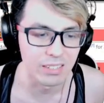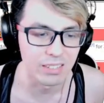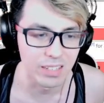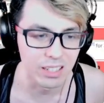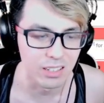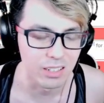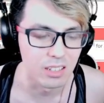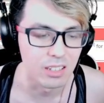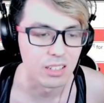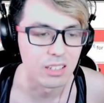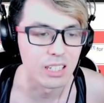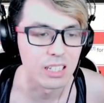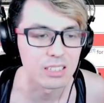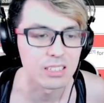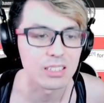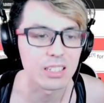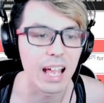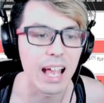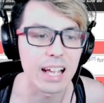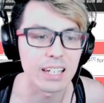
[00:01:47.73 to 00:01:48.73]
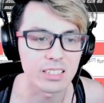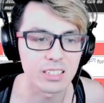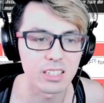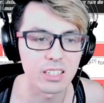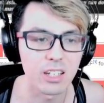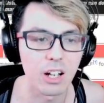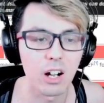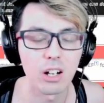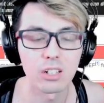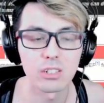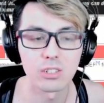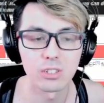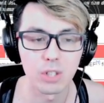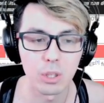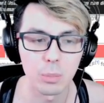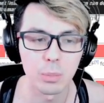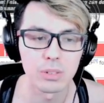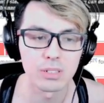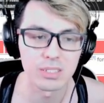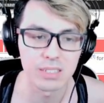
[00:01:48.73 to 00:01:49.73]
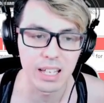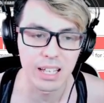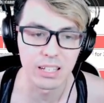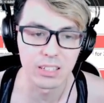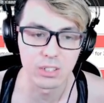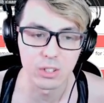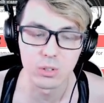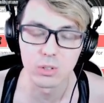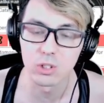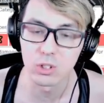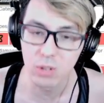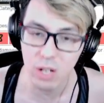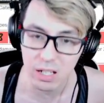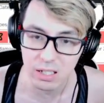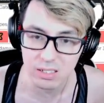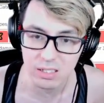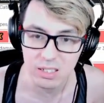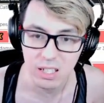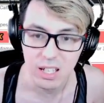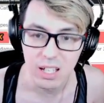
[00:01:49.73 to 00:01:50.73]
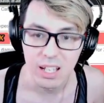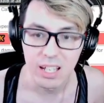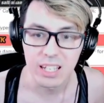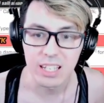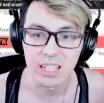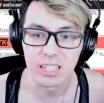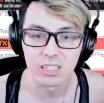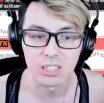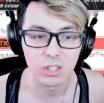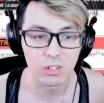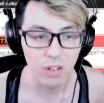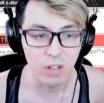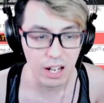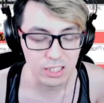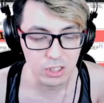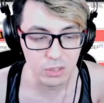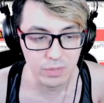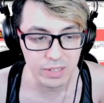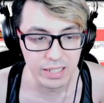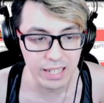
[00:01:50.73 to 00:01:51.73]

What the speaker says: leader. This Str Super Saiyan 2 Trunks, he is crossover